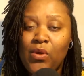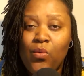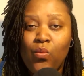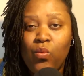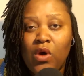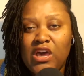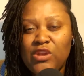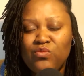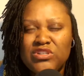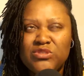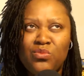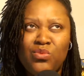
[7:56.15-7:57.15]
One
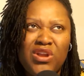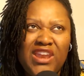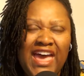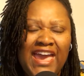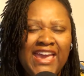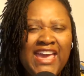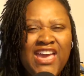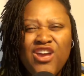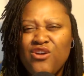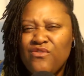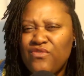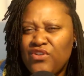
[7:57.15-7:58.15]
was more like
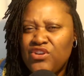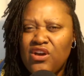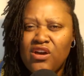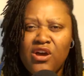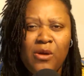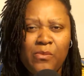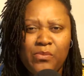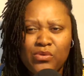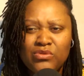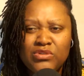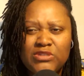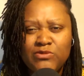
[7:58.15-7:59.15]
for young
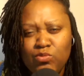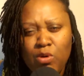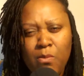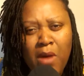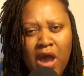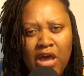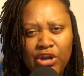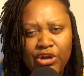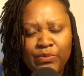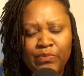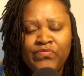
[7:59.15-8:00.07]
couples, it was more modern.